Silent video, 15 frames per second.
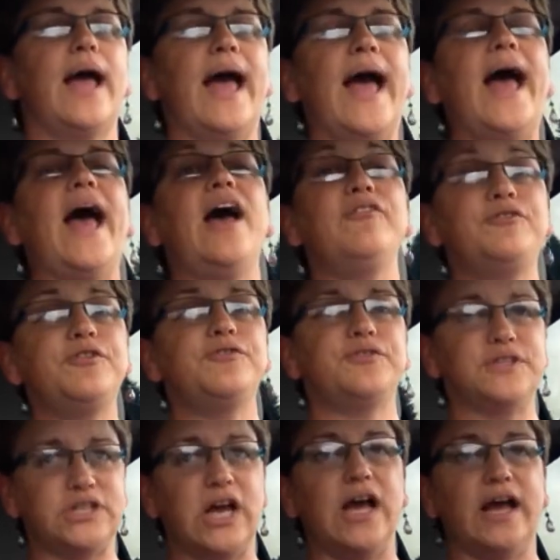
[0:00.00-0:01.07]
Half of
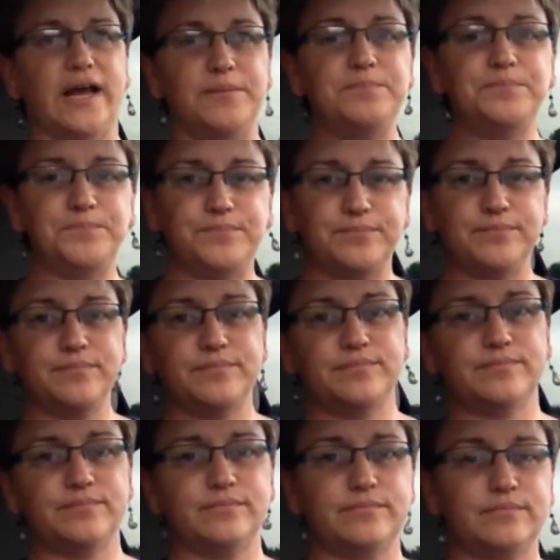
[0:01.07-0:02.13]
the
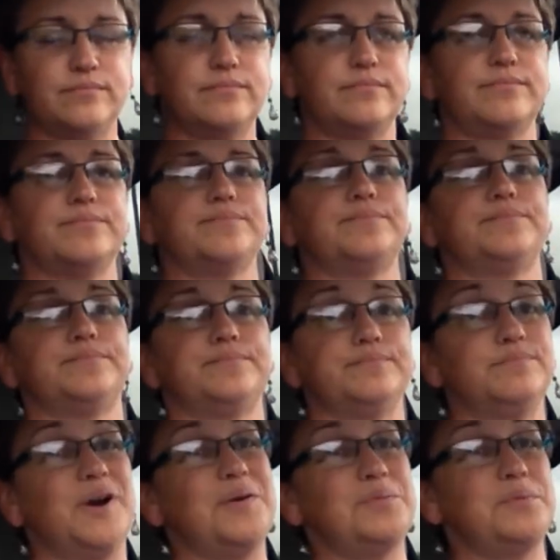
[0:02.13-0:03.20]

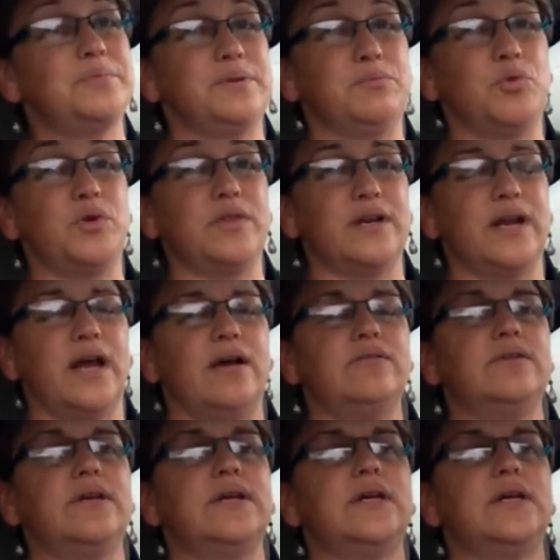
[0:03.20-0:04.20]
time, probably more than half,